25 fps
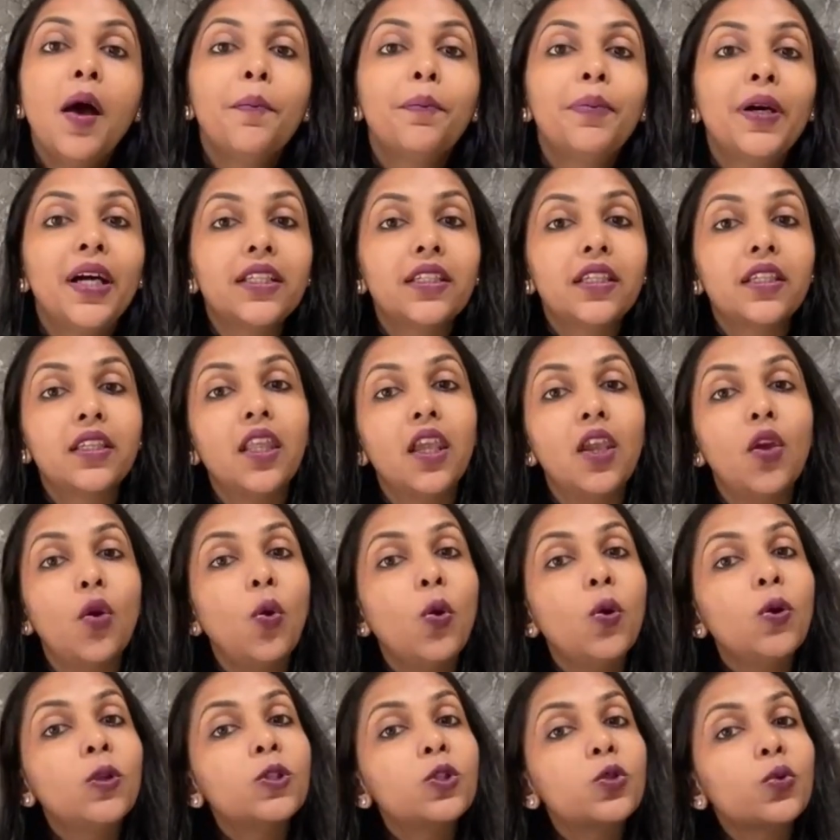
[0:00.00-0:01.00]
but they
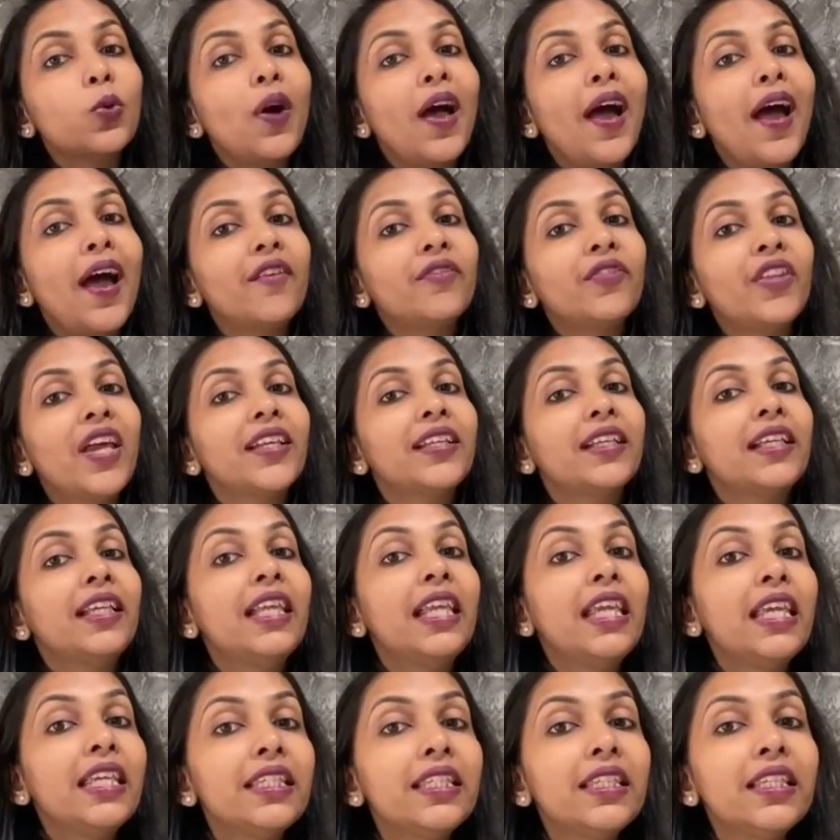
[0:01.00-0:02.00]
also have that
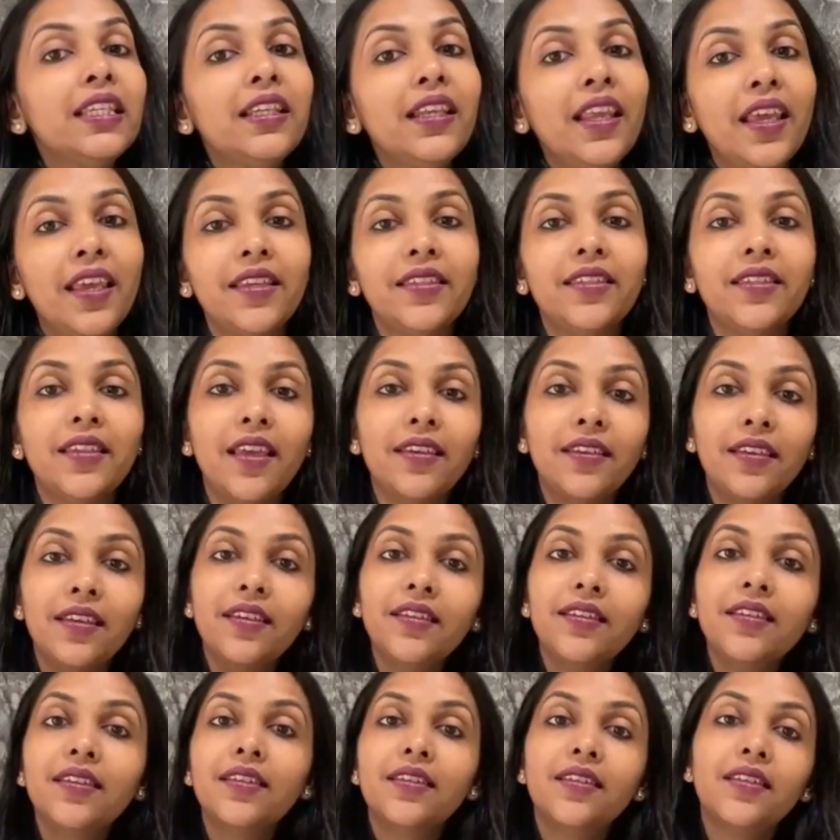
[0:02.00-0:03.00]
laziness and
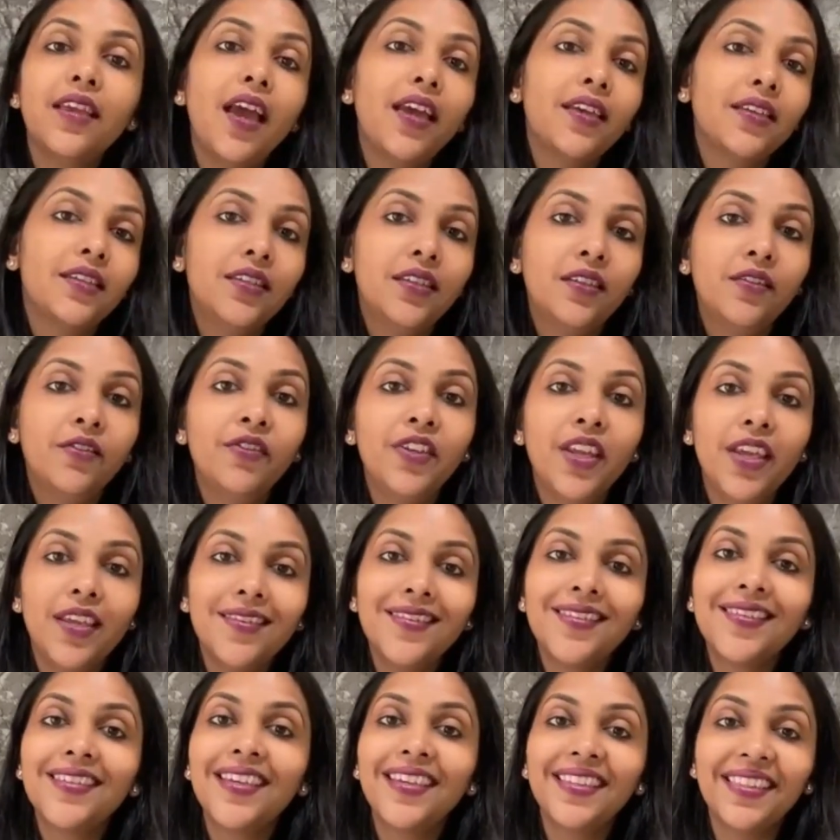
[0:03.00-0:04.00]

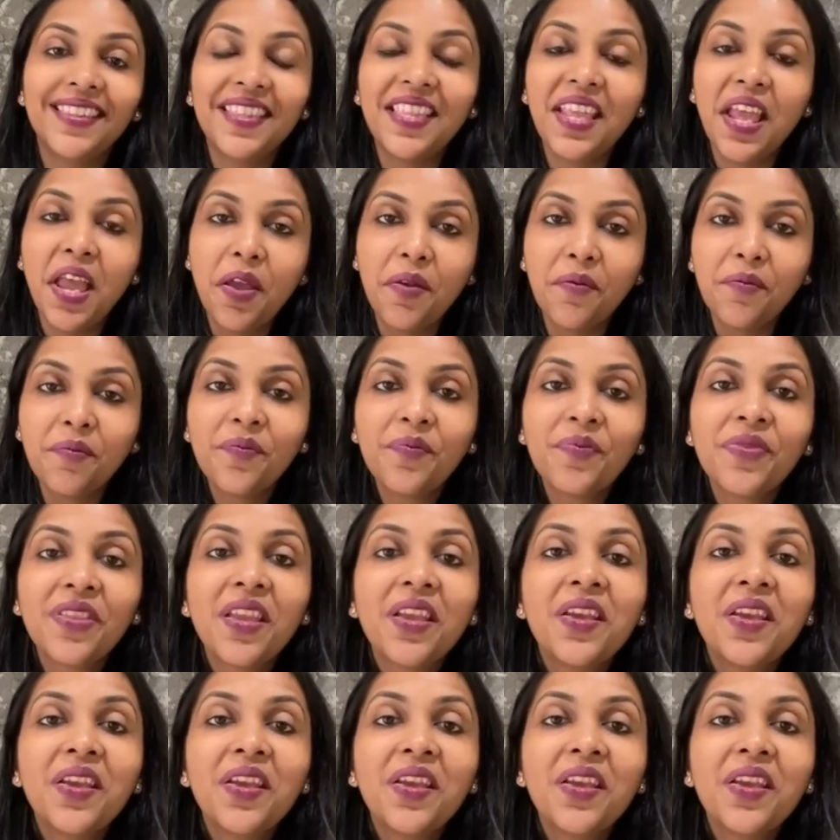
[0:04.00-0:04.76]
indecisiveness in them.